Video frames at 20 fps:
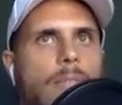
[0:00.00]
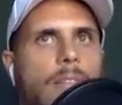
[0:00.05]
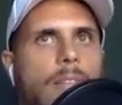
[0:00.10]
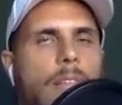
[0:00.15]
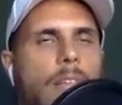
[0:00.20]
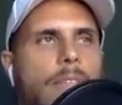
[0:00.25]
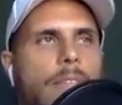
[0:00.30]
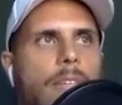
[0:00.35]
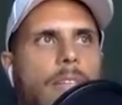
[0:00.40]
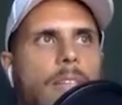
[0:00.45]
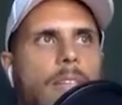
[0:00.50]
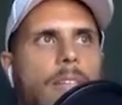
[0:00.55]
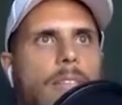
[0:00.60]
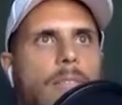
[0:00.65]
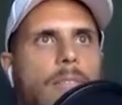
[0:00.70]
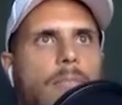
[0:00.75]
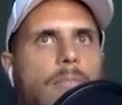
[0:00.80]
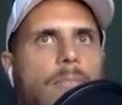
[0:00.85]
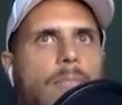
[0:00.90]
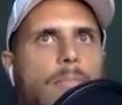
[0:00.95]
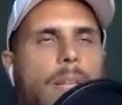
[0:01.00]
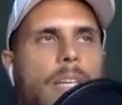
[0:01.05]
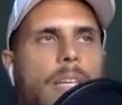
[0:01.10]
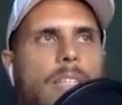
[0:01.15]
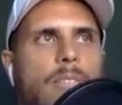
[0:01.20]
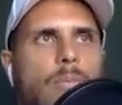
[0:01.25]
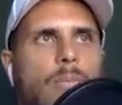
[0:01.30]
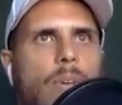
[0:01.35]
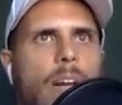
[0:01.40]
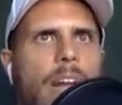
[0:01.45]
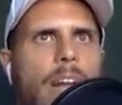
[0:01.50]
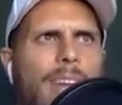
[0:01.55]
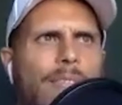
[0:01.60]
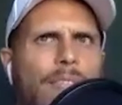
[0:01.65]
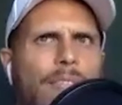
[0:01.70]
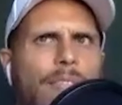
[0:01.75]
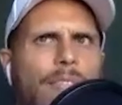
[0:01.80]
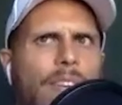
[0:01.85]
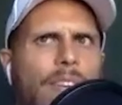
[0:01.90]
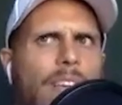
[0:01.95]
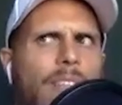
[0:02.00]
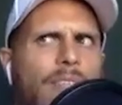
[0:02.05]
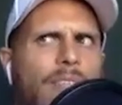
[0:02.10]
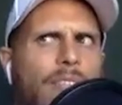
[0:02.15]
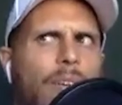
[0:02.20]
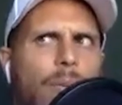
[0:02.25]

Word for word: living in a place where I have a fucking